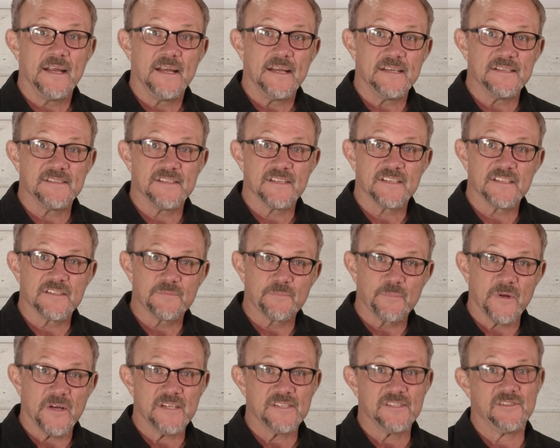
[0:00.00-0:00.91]
is
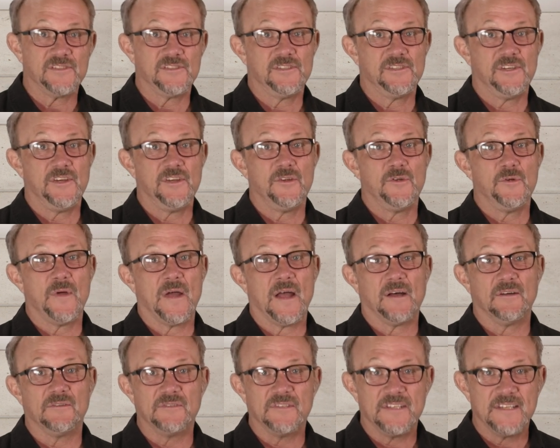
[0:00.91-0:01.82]
express to you
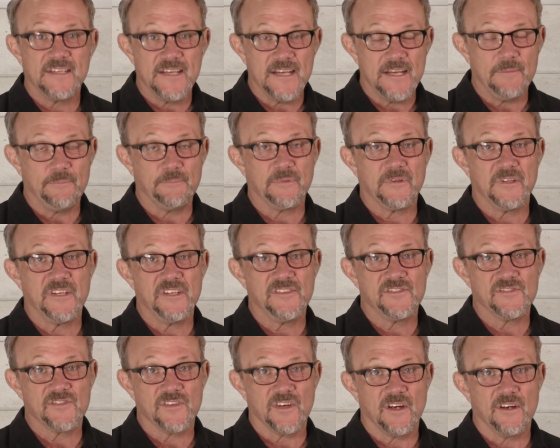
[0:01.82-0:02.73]
how deeply
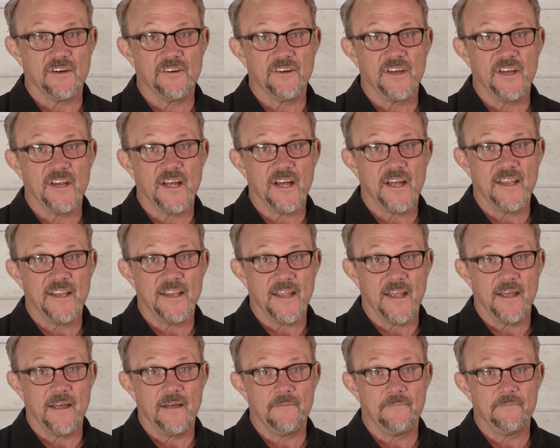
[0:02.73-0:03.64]
sorry I
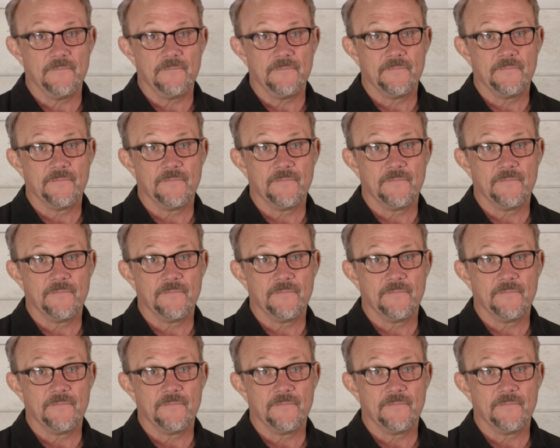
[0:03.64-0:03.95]
am,